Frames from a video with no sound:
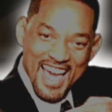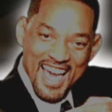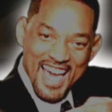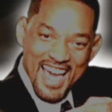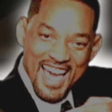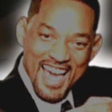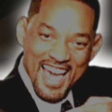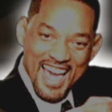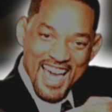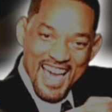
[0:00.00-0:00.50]

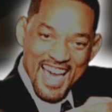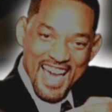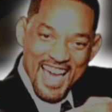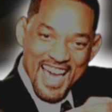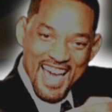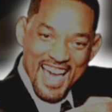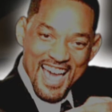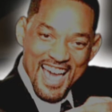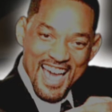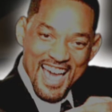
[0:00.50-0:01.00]

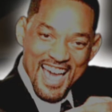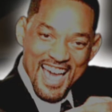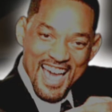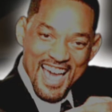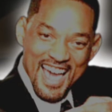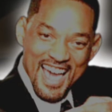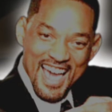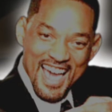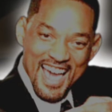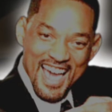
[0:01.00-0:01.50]

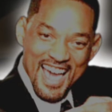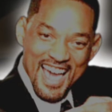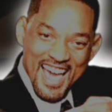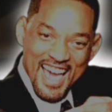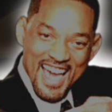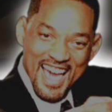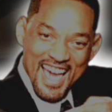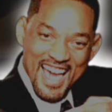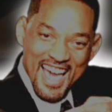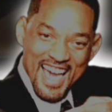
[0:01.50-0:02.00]

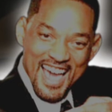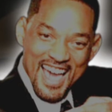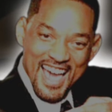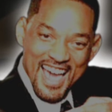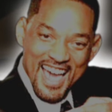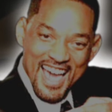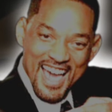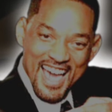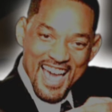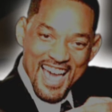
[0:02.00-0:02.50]

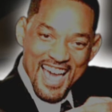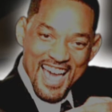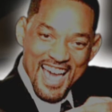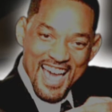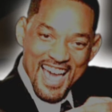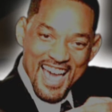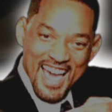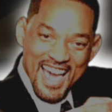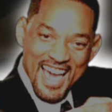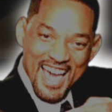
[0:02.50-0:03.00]

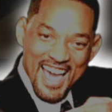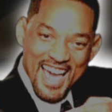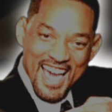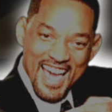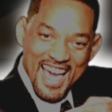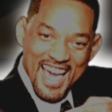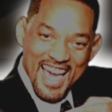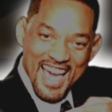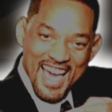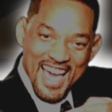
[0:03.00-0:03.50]

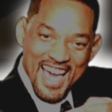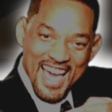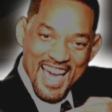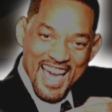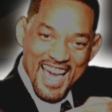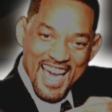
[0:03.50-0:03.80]
(silence)